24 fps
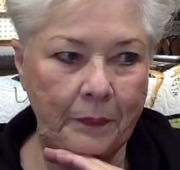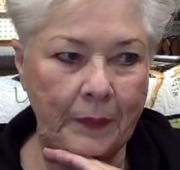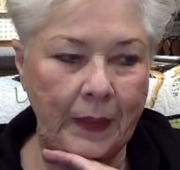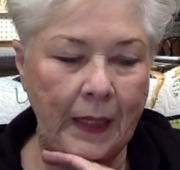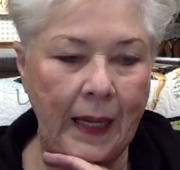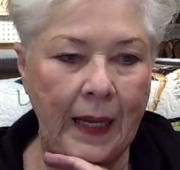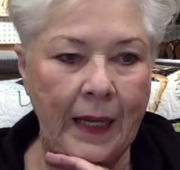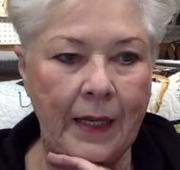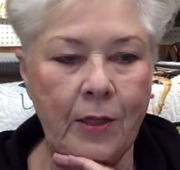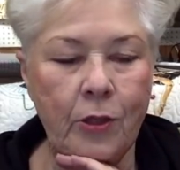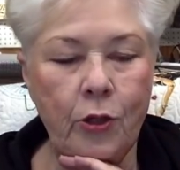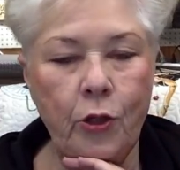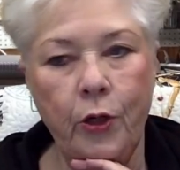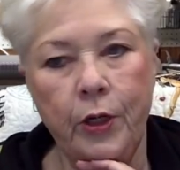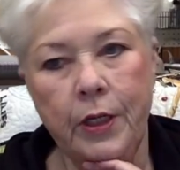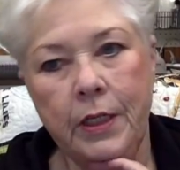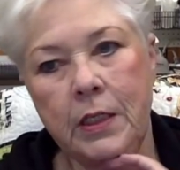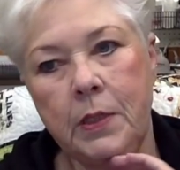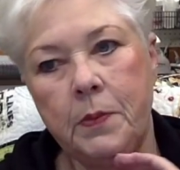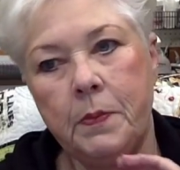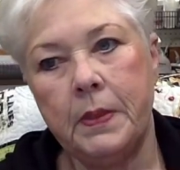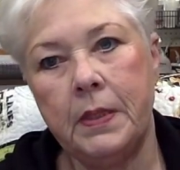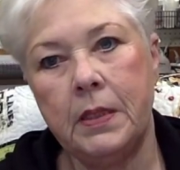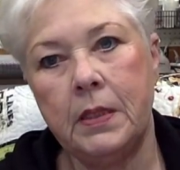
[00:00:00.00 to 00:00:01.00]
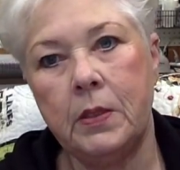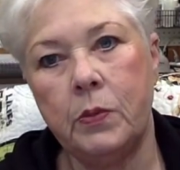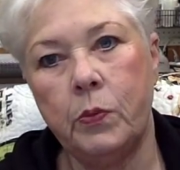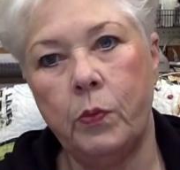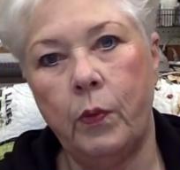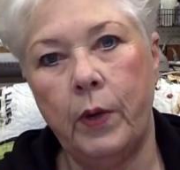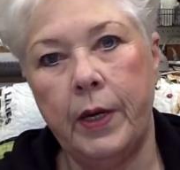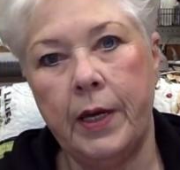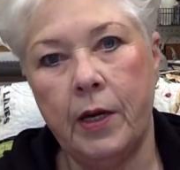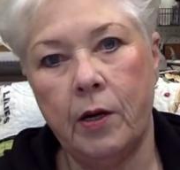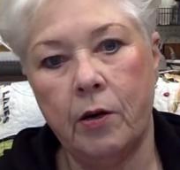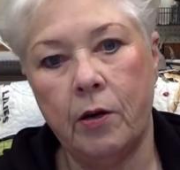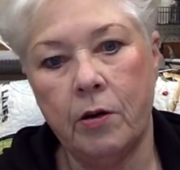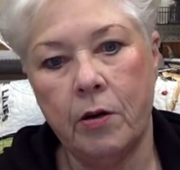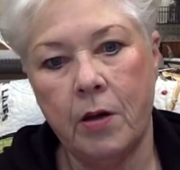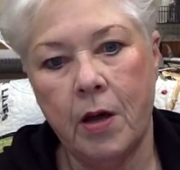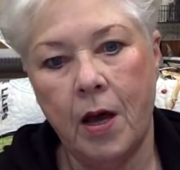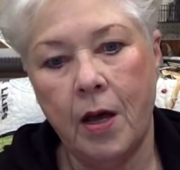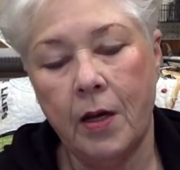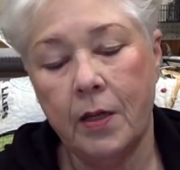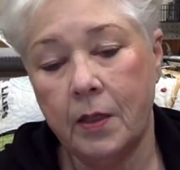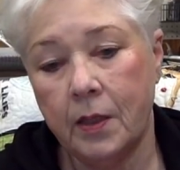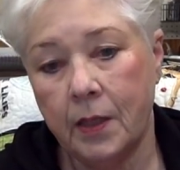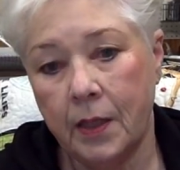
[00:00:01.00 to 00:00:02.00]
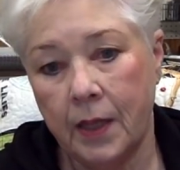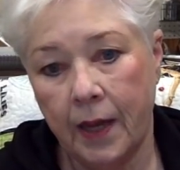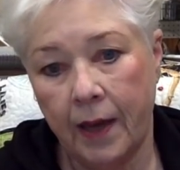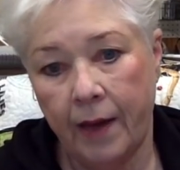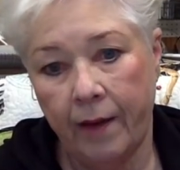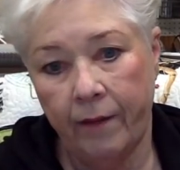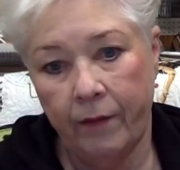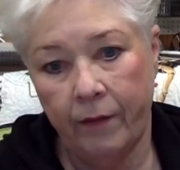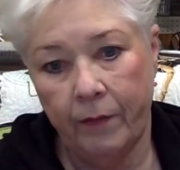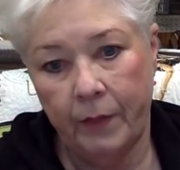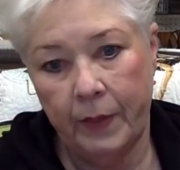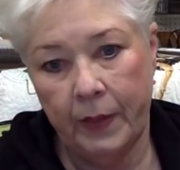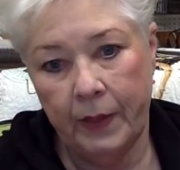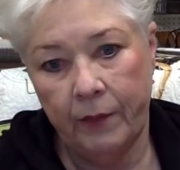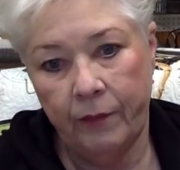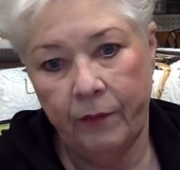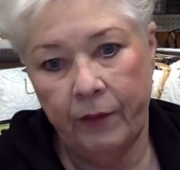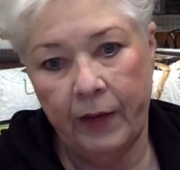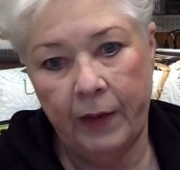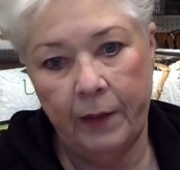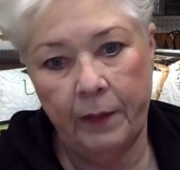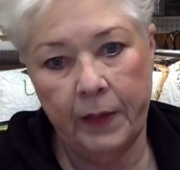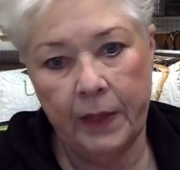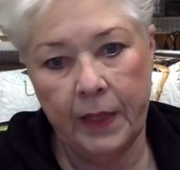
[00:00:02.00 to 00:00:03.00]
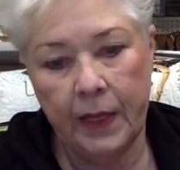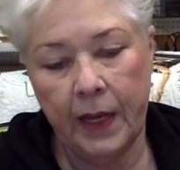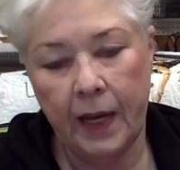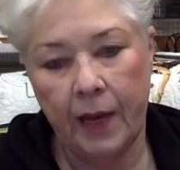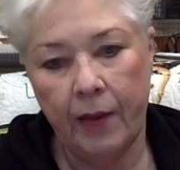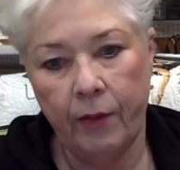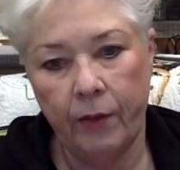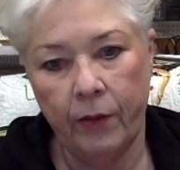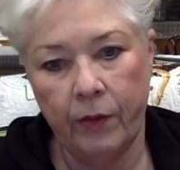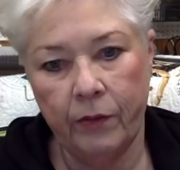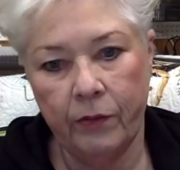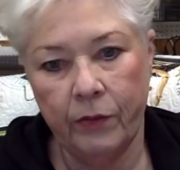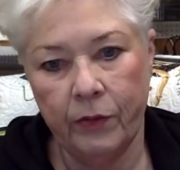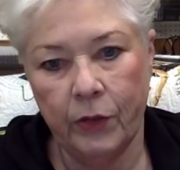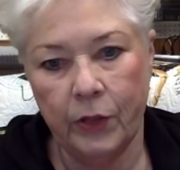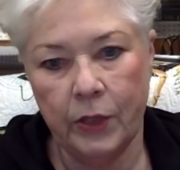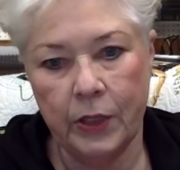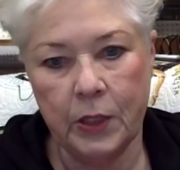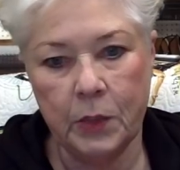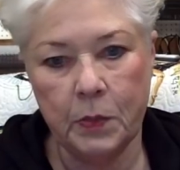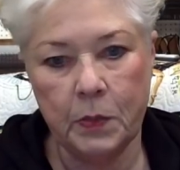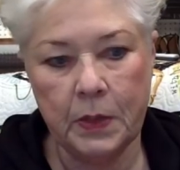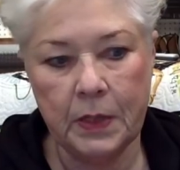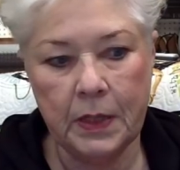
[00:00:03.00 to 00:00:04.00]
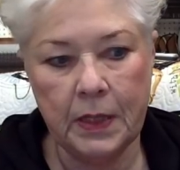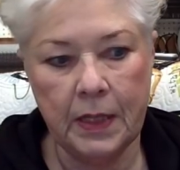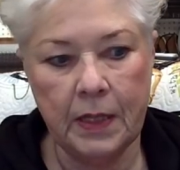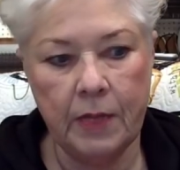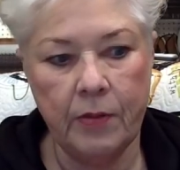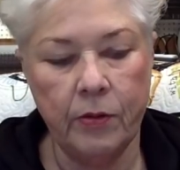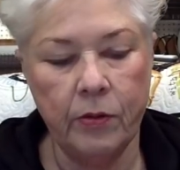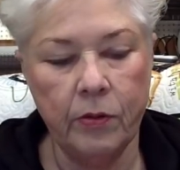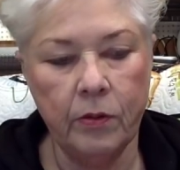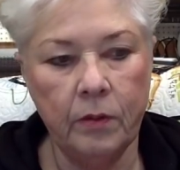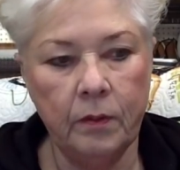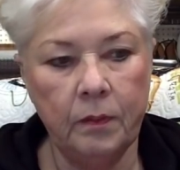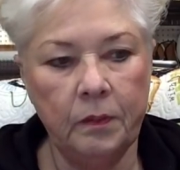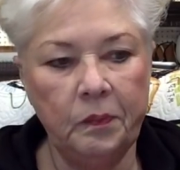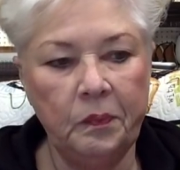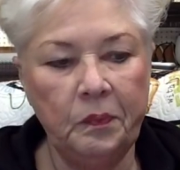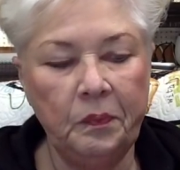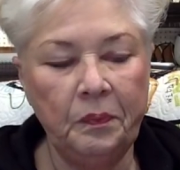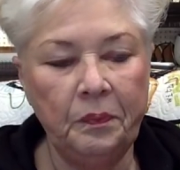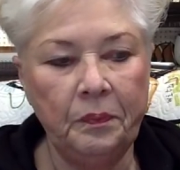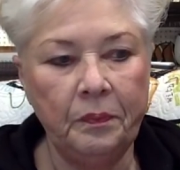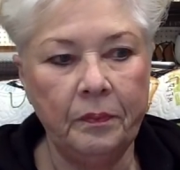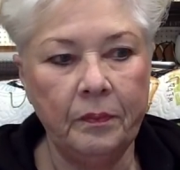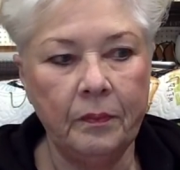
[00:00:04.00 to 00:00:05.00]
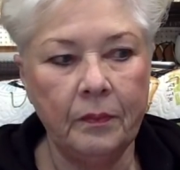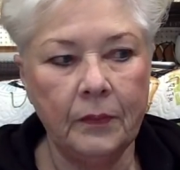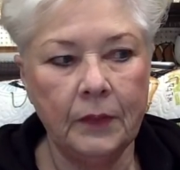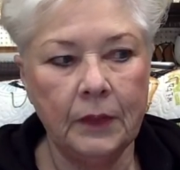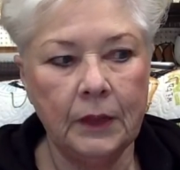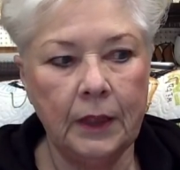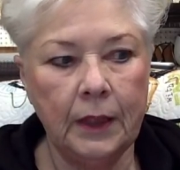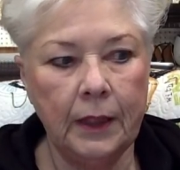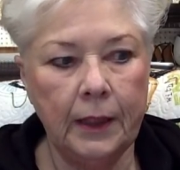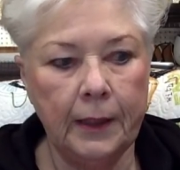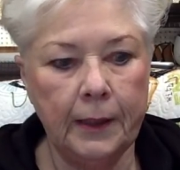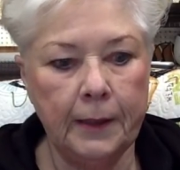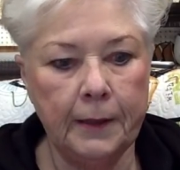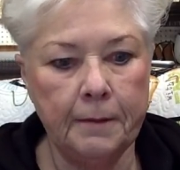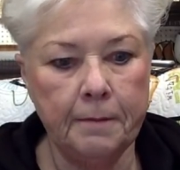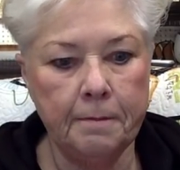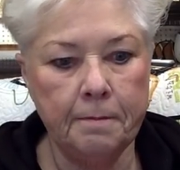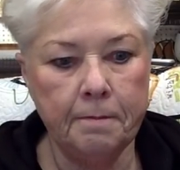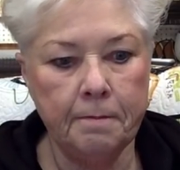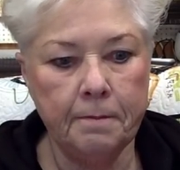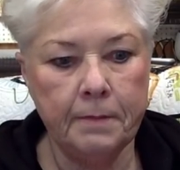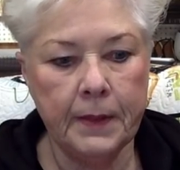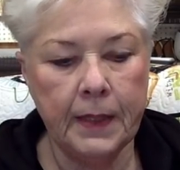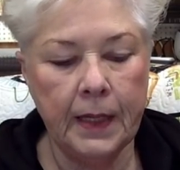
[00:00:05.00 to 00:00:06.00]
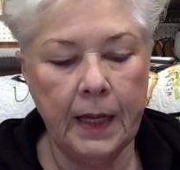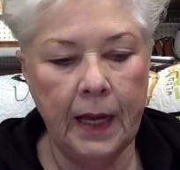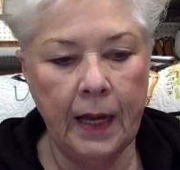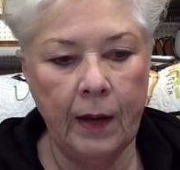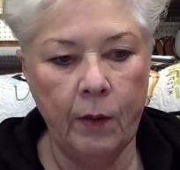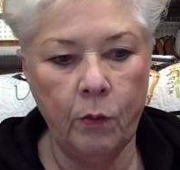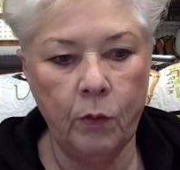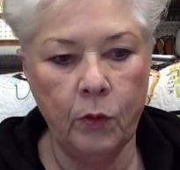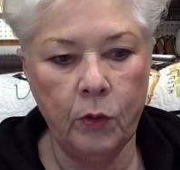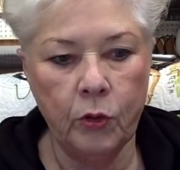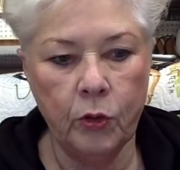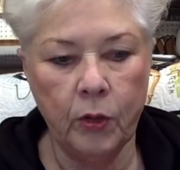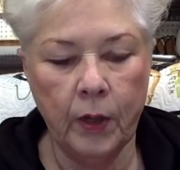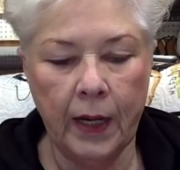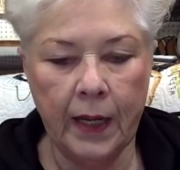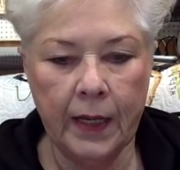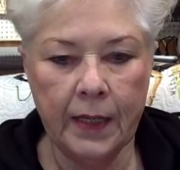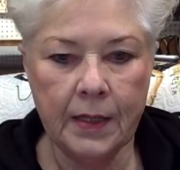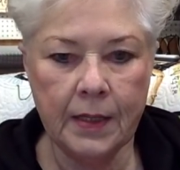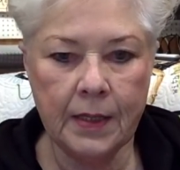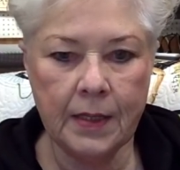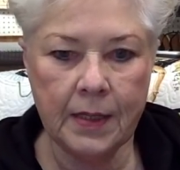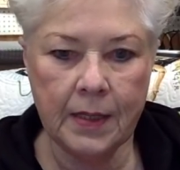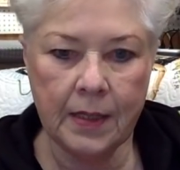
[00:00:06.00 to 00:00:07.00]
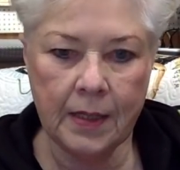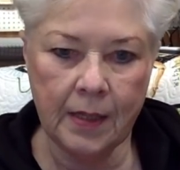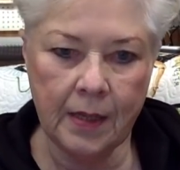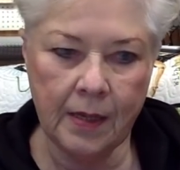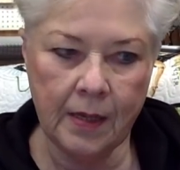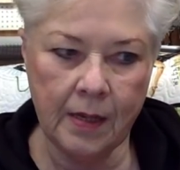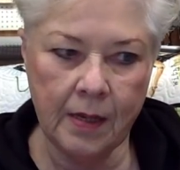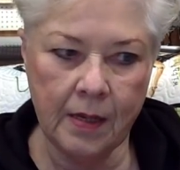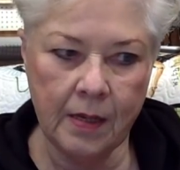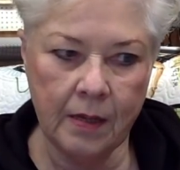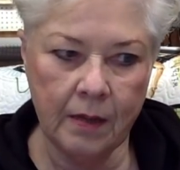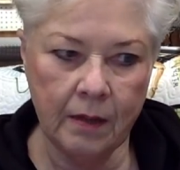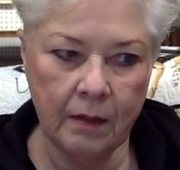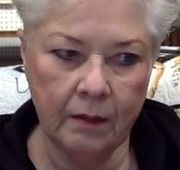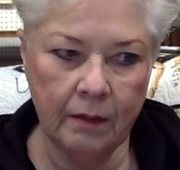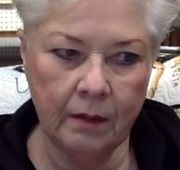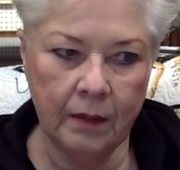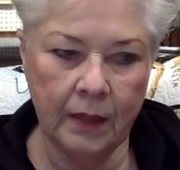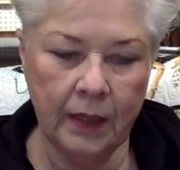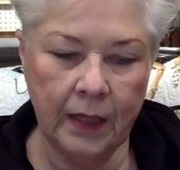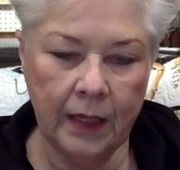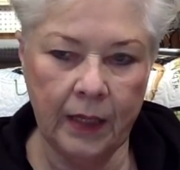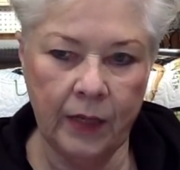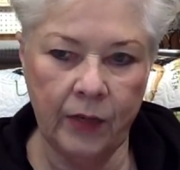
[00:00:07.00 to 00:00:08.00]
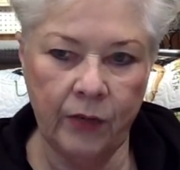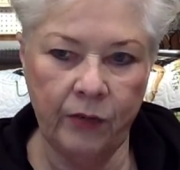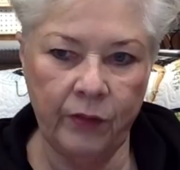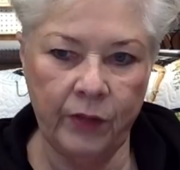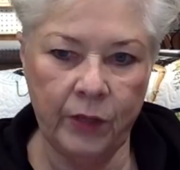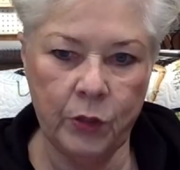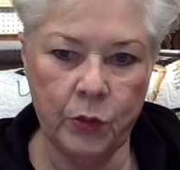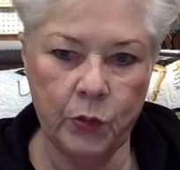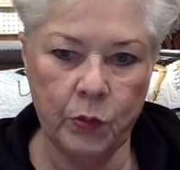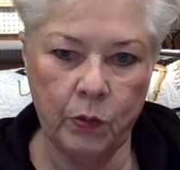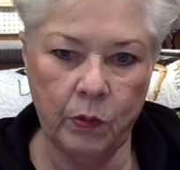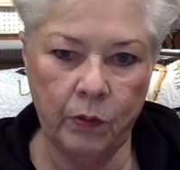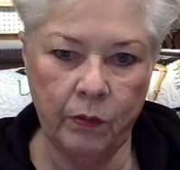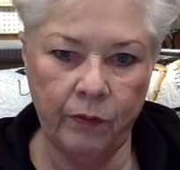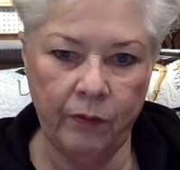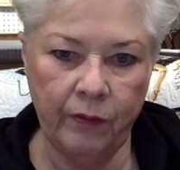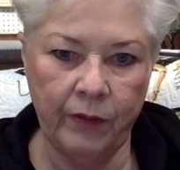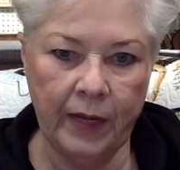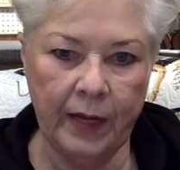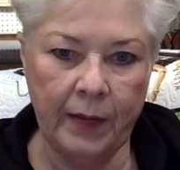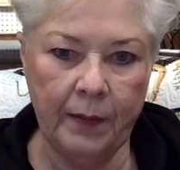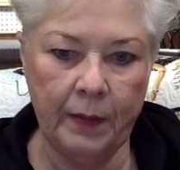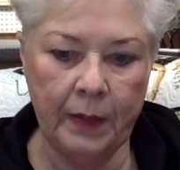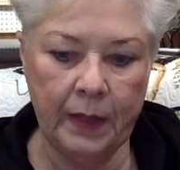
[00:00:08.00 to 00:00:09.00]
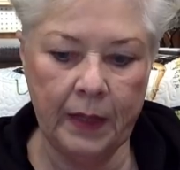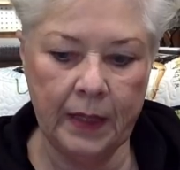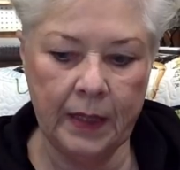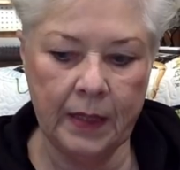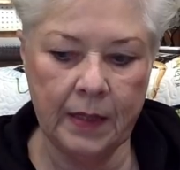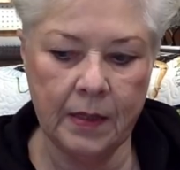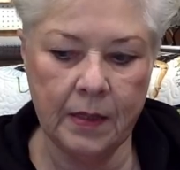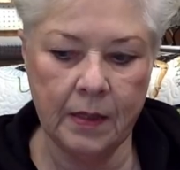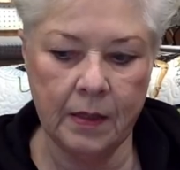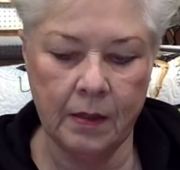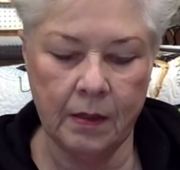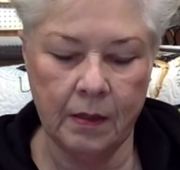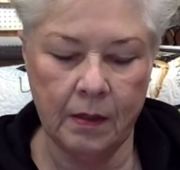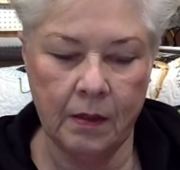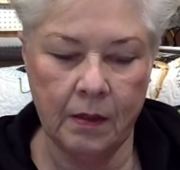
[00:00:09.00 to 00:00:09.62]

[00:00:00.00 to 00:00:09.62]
And Christmas, we are not going to have a big family gathering for Christmas either. I will try to see the individual families